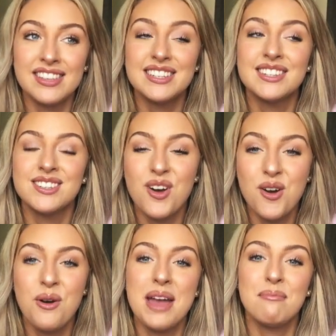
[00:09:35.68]
This is
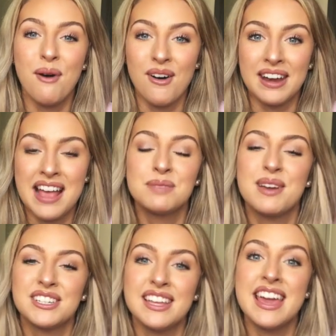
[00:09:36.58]
so important,
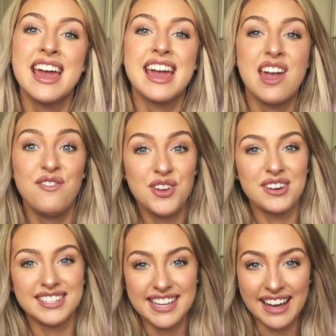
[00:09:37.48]
especially if you're
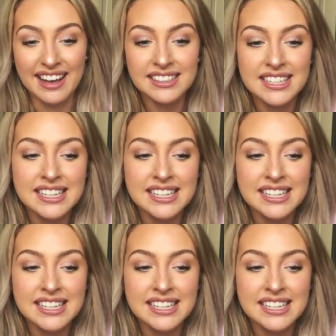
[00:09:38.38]
a singer.